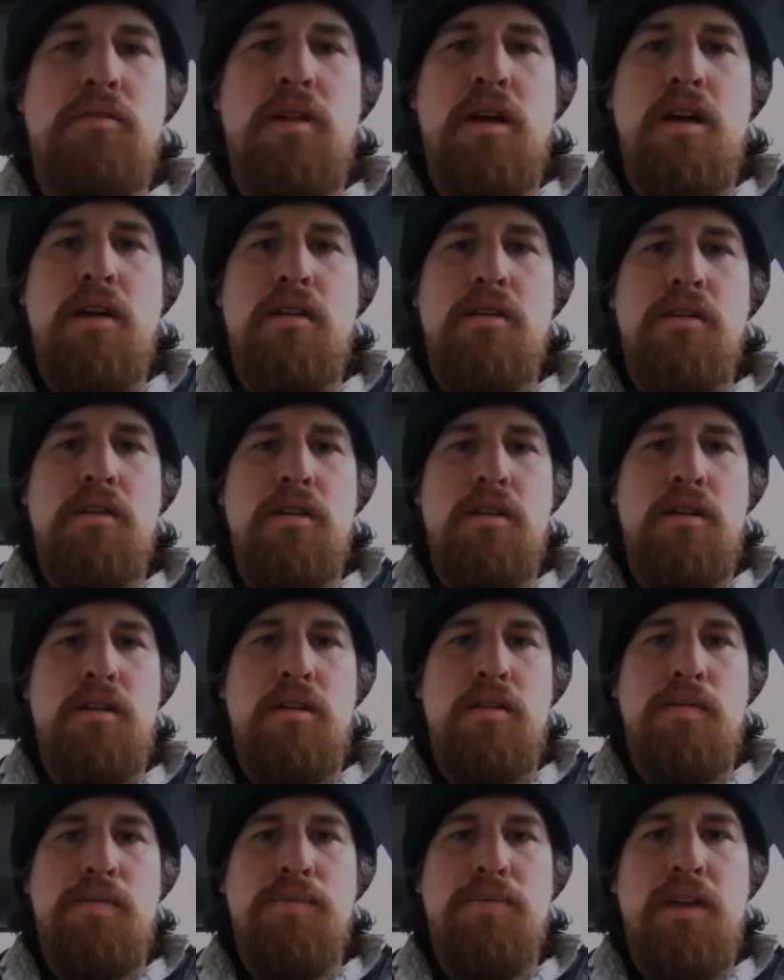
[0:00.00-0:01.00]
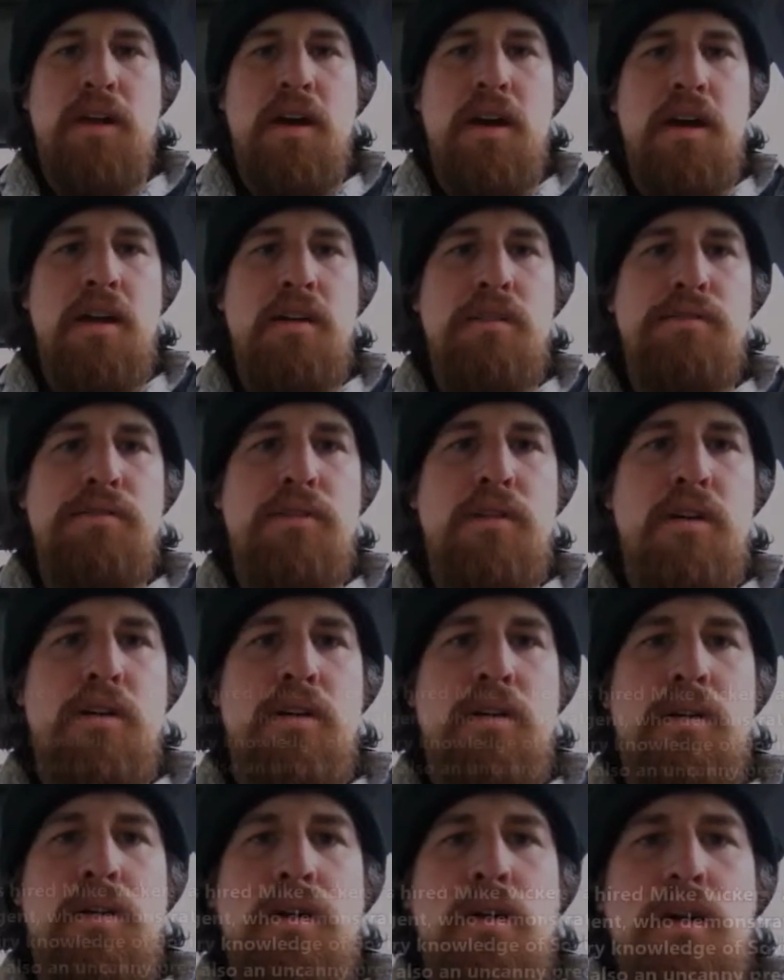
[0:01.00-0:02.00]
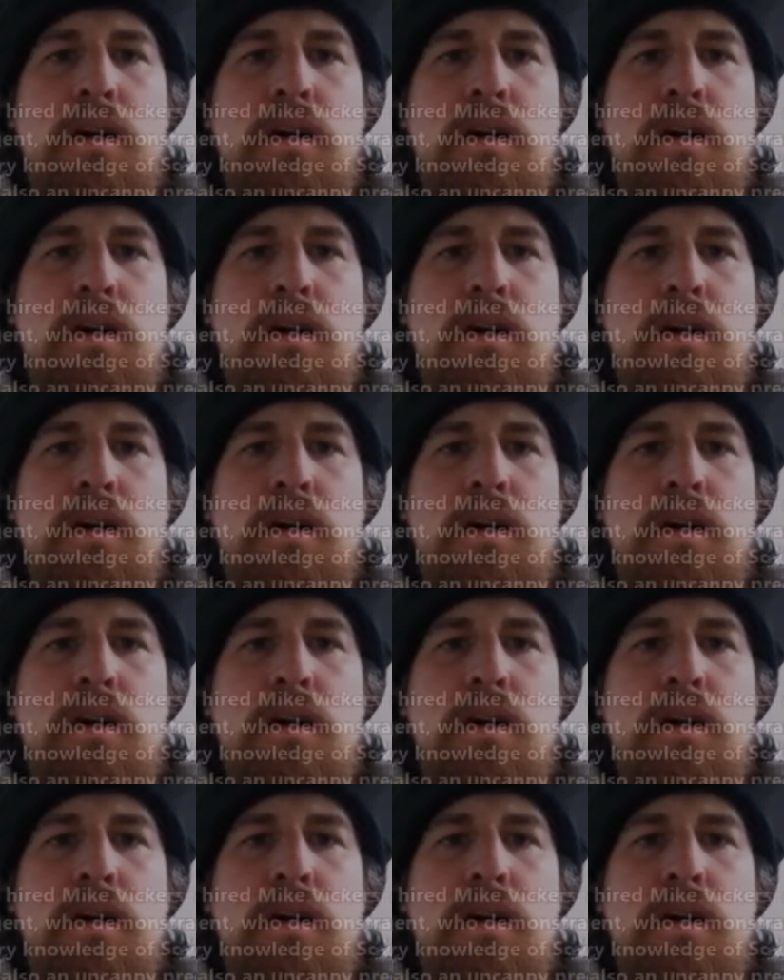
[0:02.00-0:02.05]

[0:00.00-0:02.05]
at the height of the